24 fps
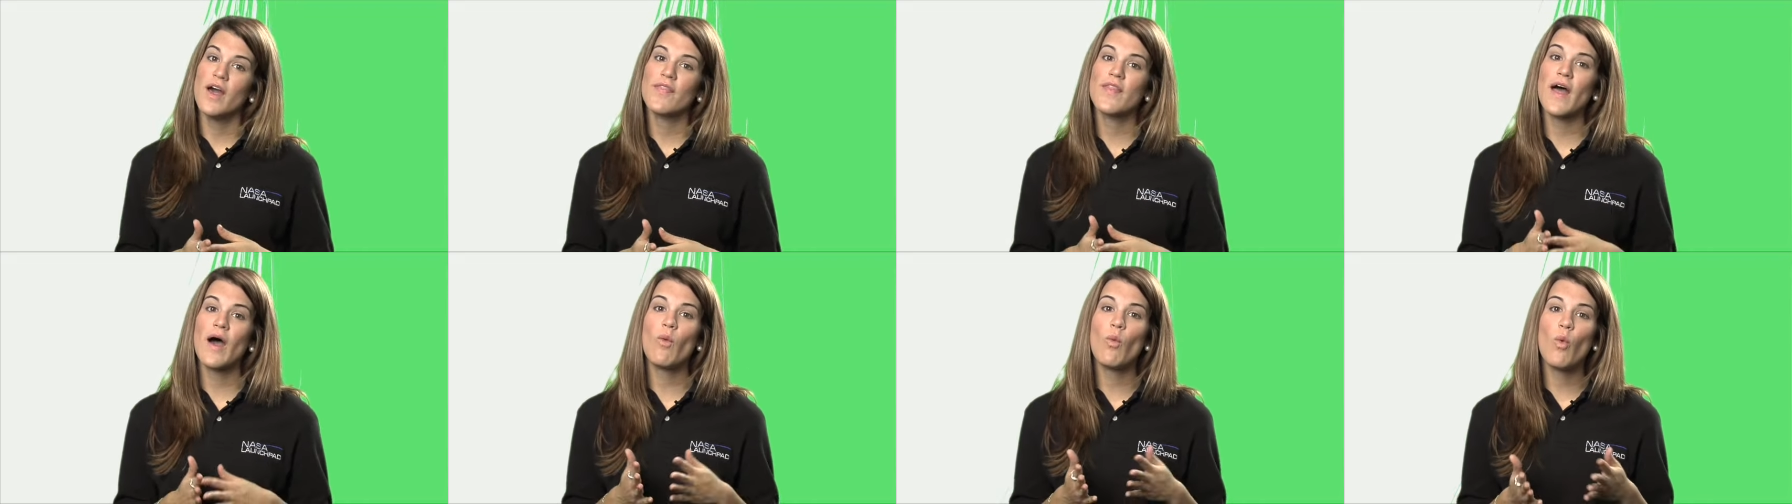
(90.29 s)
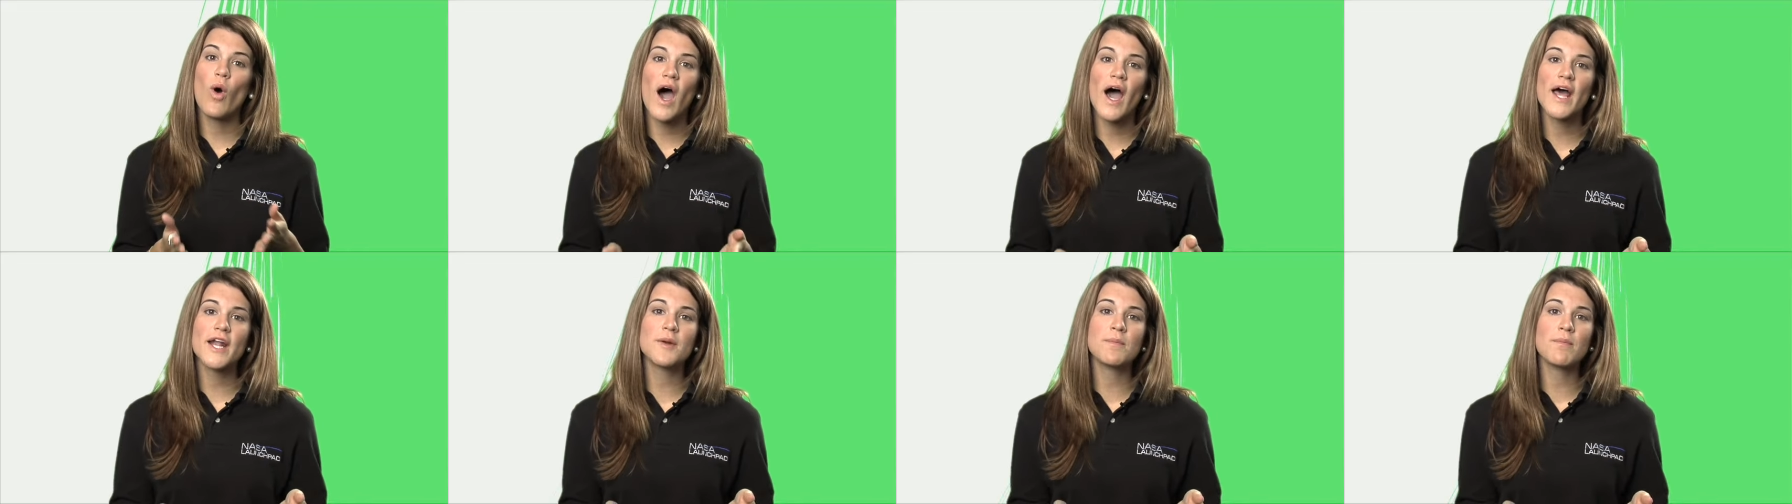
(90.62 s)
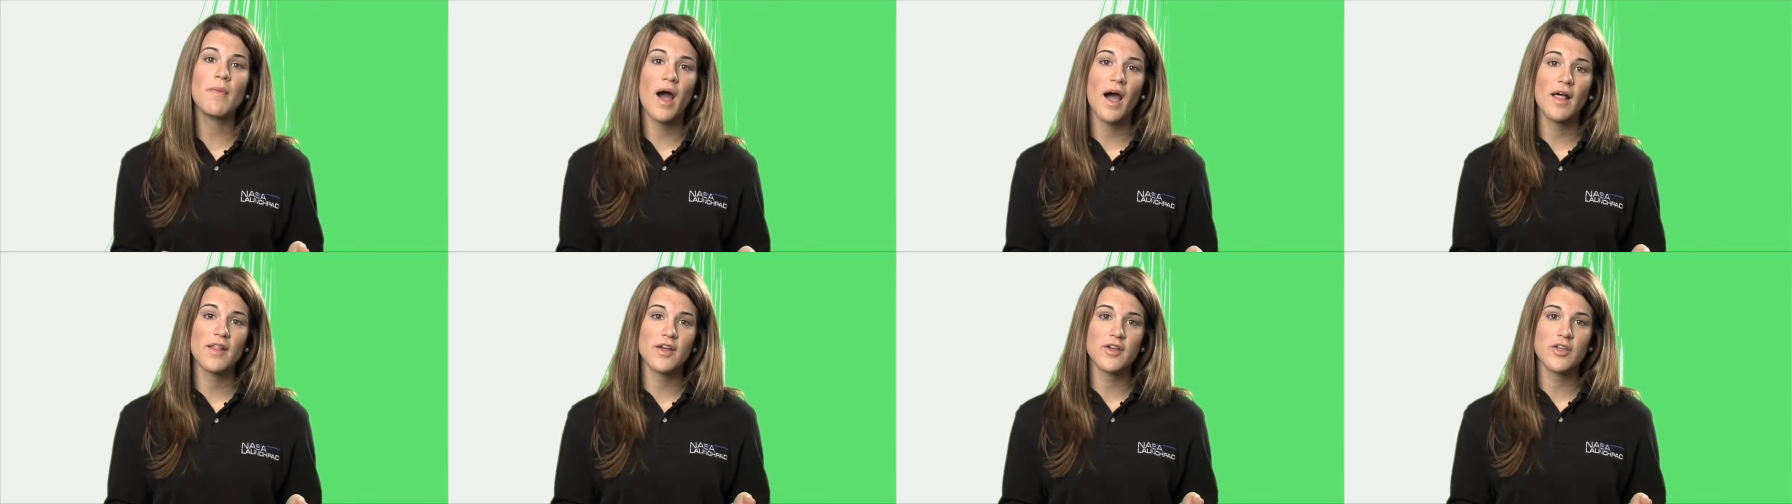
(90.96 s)
that water
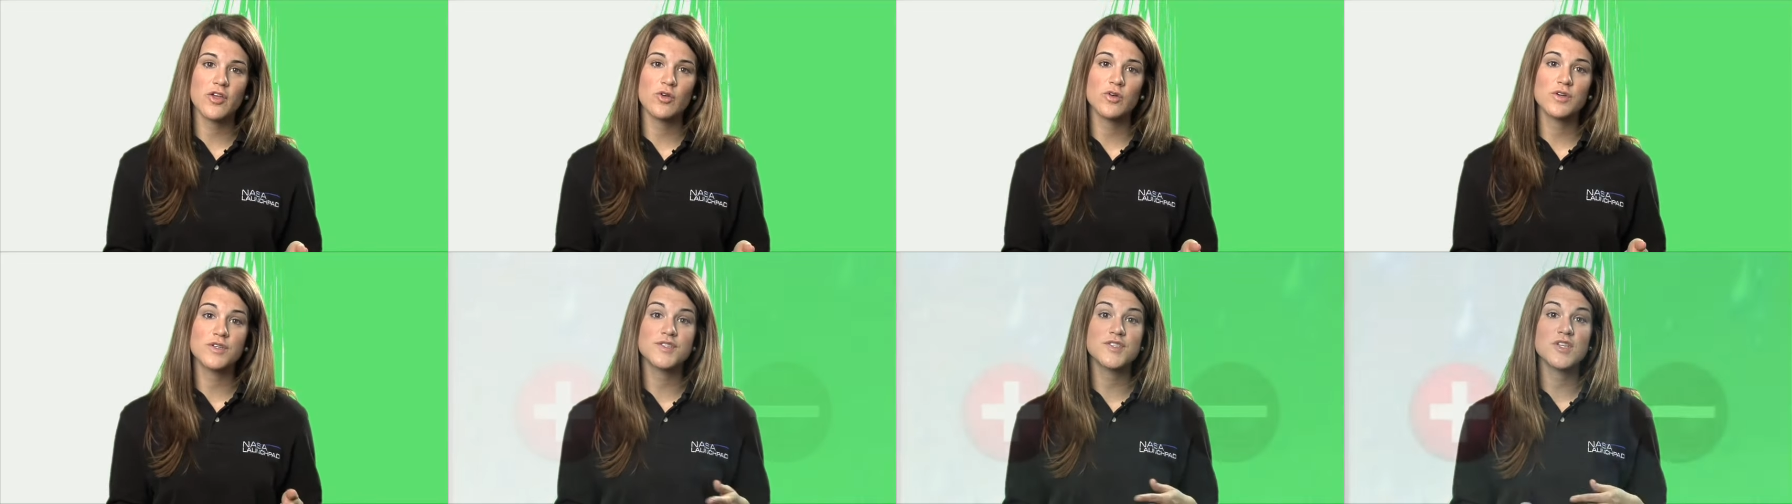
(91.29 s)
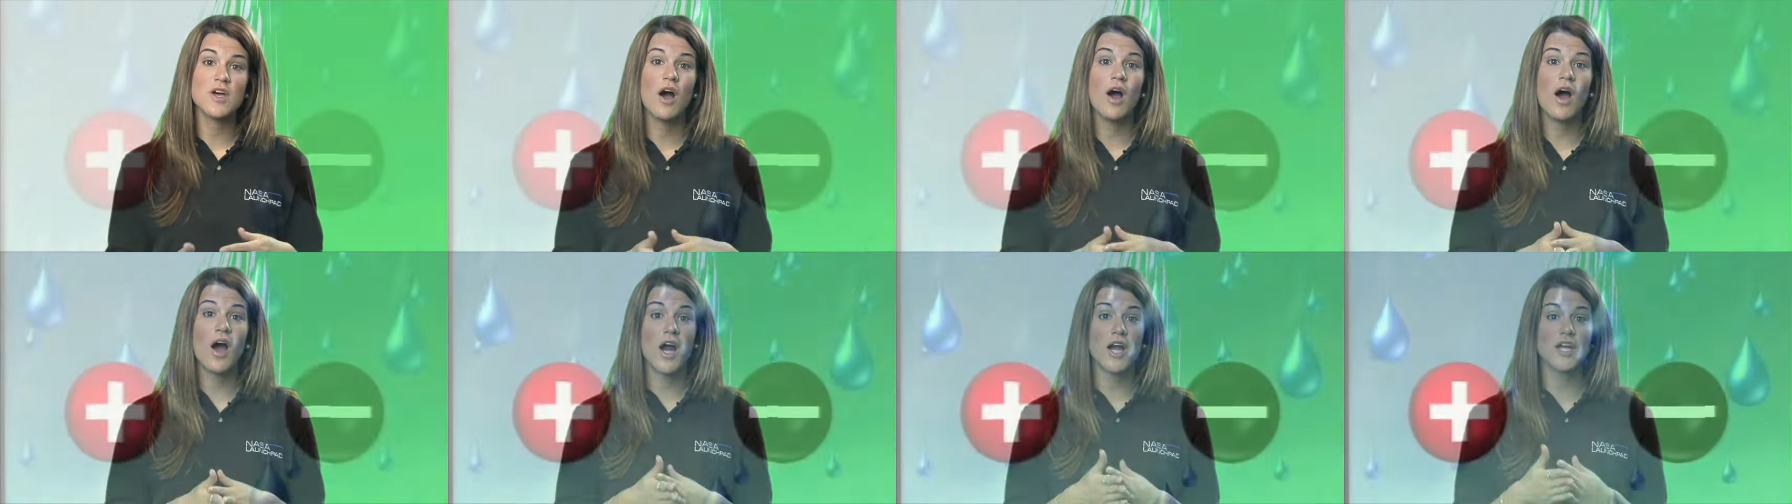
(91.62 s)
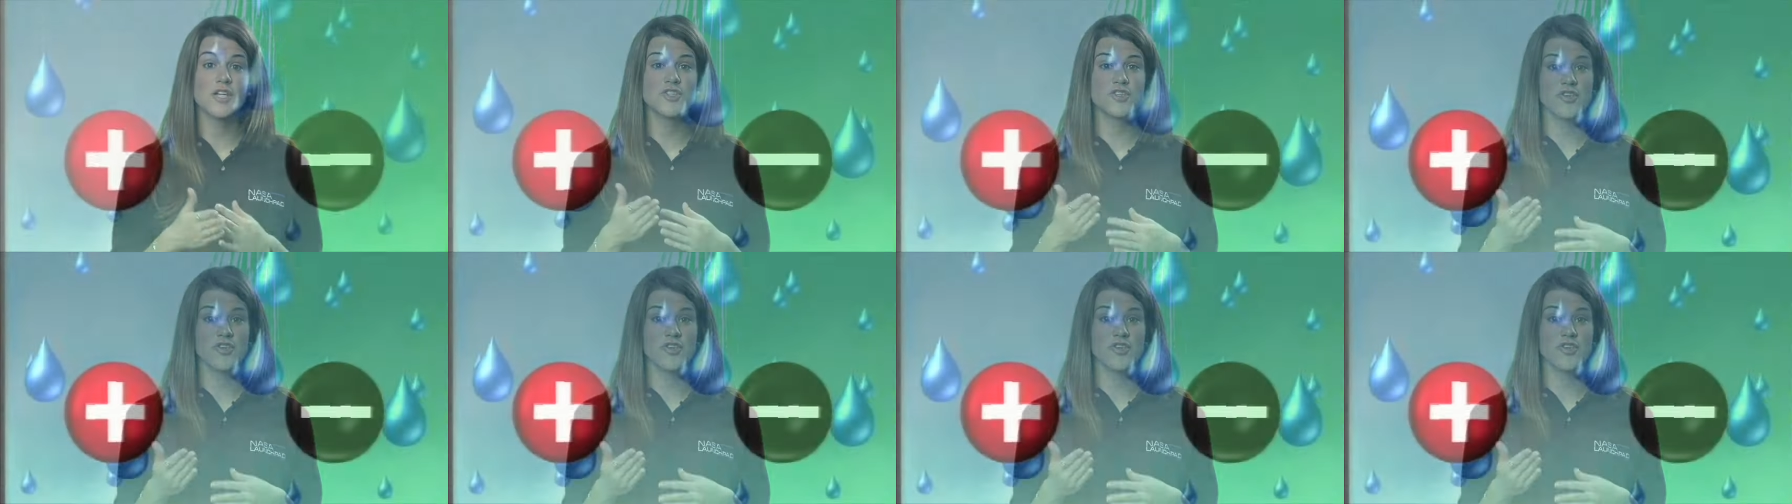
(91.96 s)
molecules are